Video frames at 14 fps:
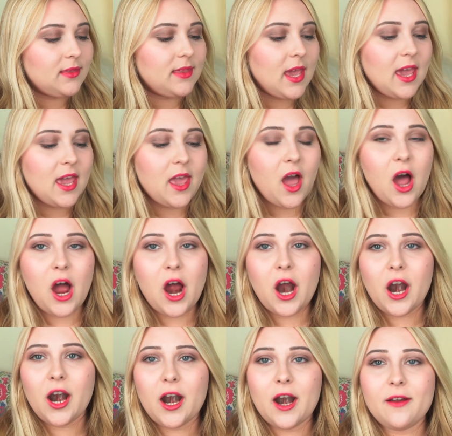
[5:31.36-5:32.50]
They
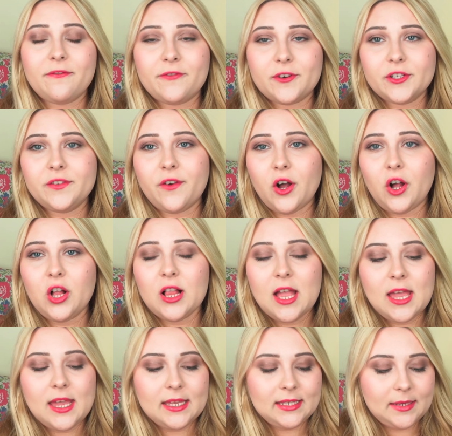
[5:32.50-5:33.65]
are, first of all,
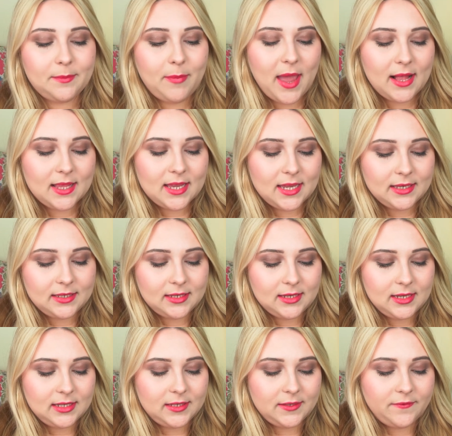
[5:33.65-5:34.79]
the palette
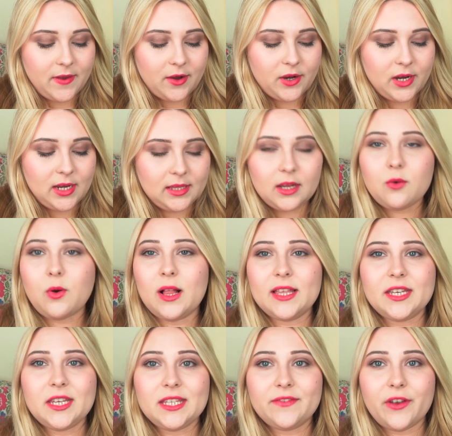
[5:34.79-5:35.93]
is the
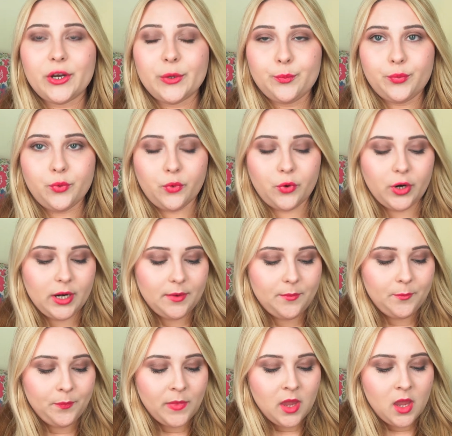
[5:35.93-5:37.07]
quality is very poor.
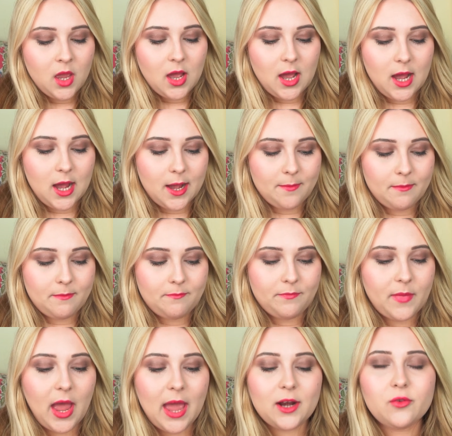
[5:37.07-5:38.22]
I
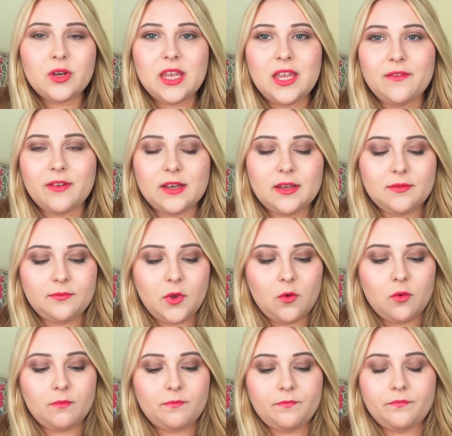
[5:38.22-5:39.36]
don't even
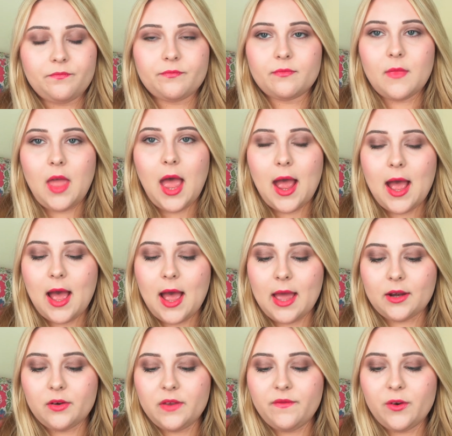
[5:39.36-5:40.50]

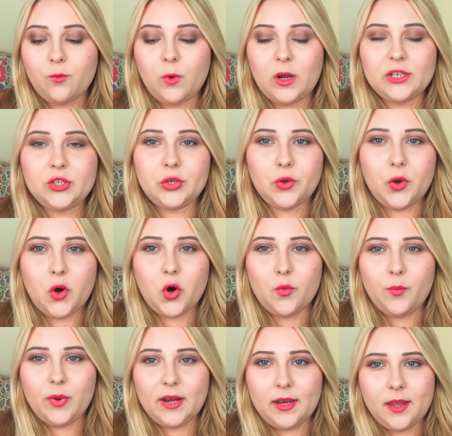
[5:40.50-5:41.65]
want to
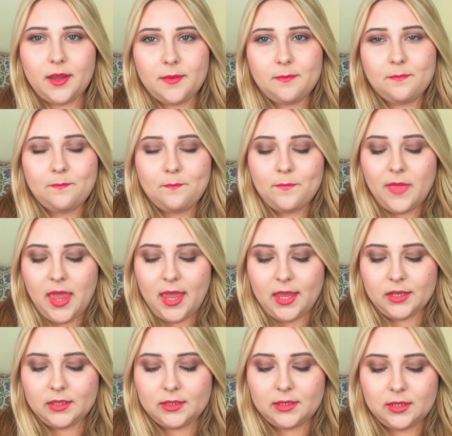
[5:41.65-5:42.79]
open them
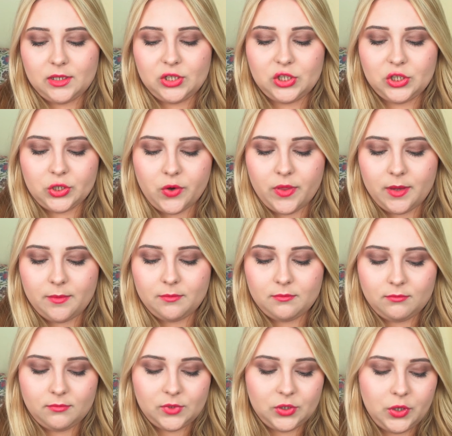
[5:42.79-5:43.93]
and show
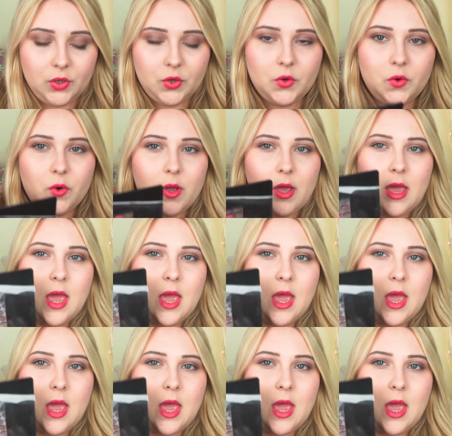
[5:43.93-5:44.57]
them to you,